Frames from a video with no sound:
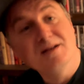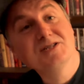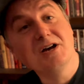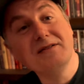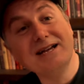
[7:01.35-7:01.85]

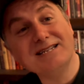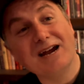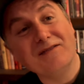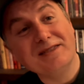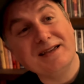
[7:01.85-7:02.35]
So that's
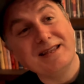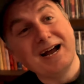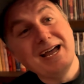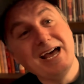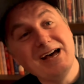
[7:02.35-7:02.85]
everything that
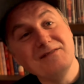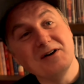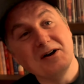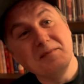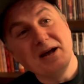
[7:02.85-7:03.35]
I have
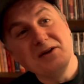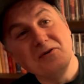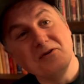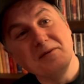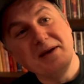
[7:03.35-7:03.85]
on my
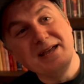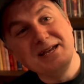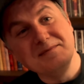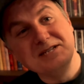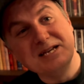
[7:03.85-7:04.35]
Horror
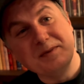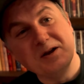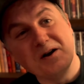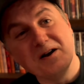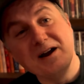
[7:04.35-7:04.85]
Mayhem
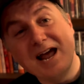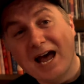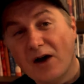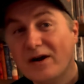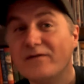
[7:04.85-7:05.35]
TBR.
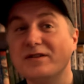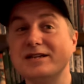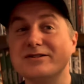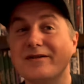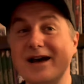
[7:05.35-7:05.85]
However,
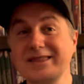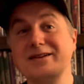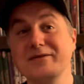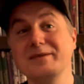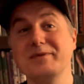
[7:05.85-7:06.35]
these are not
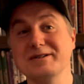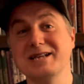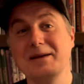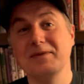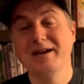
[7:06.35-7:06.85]
the only books that
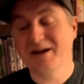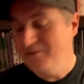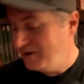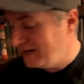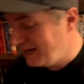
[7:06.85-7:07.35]
I plan on
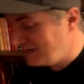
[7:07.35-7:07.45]
reading.